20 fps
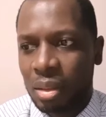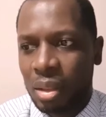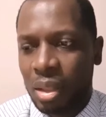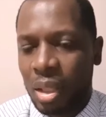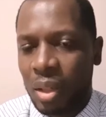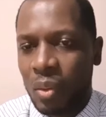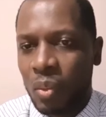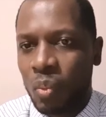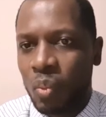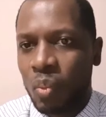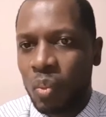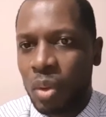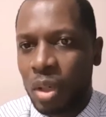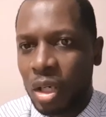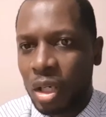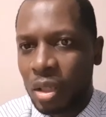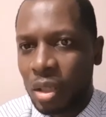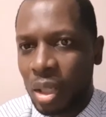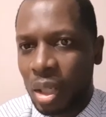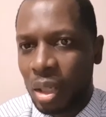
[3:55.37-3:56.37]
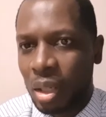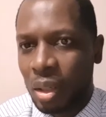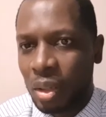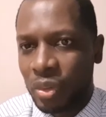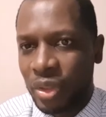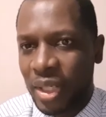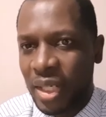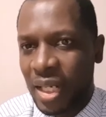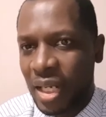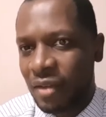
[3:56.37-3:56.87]

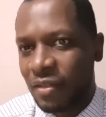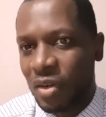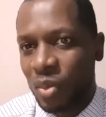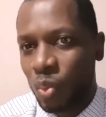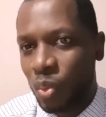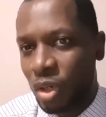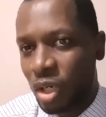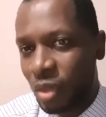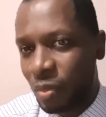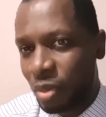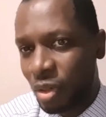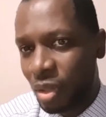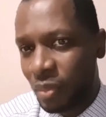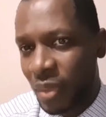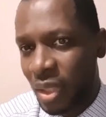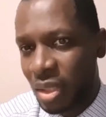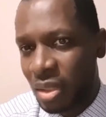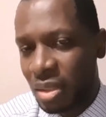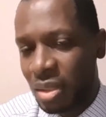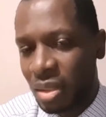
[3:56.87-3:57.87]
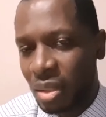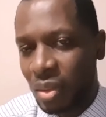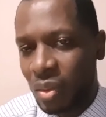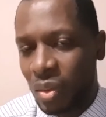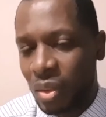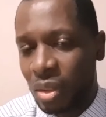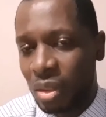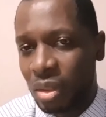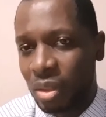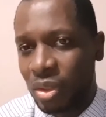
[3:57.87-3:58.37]
already have a work permit,
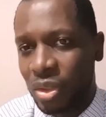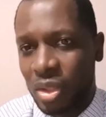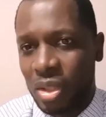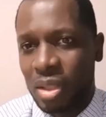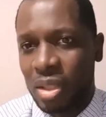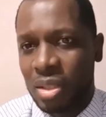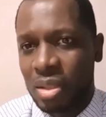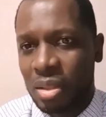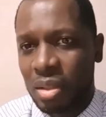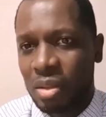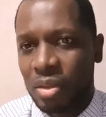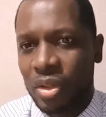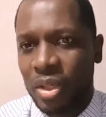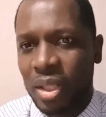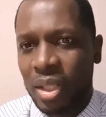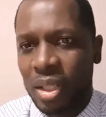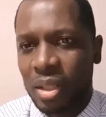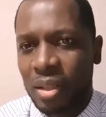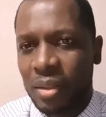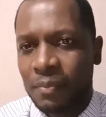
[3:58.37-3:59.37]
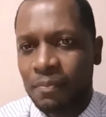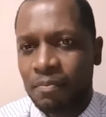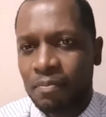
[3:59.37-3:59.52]
or you're not already a